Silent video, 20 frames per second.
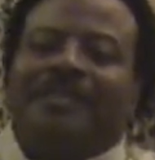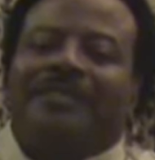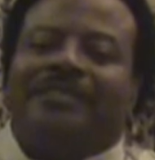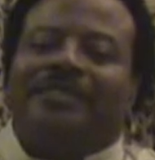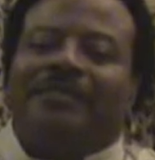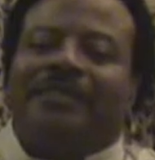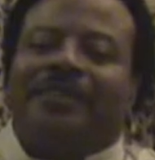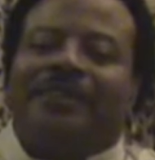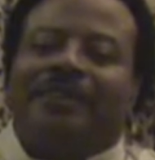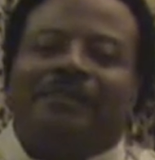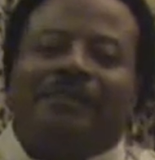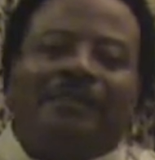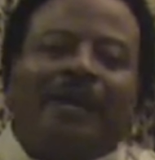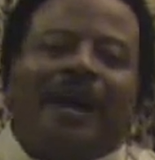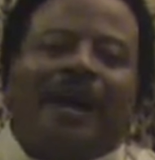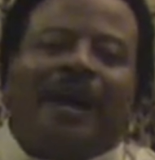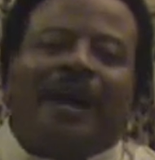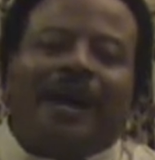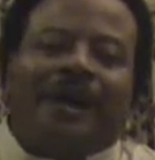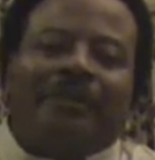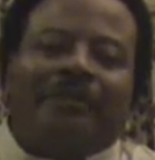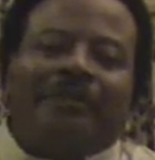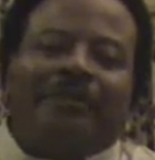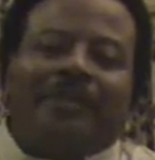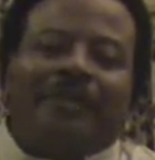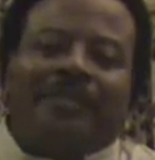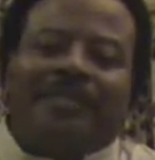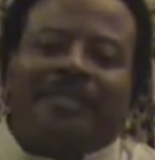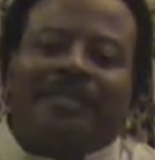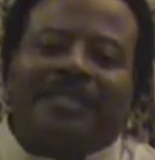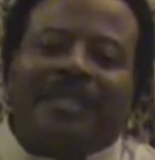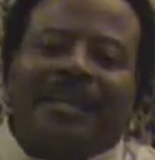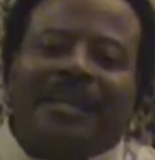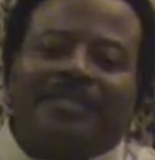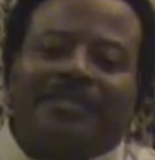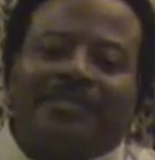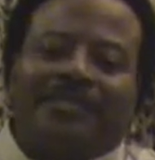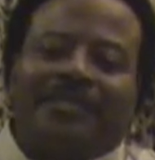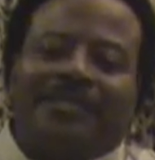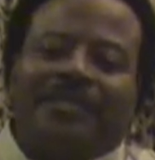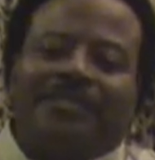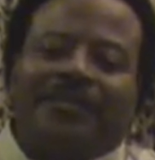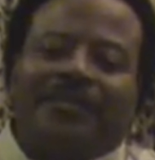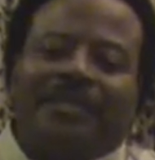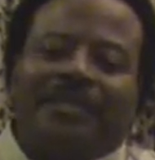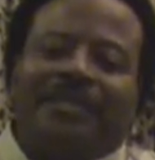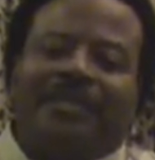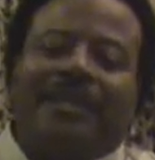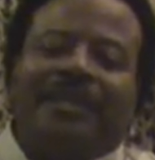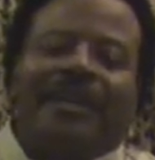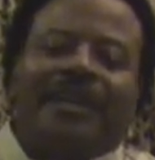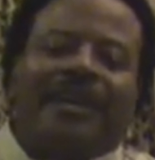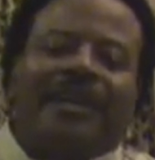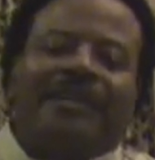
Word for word: to my our brothers and our sisters right here.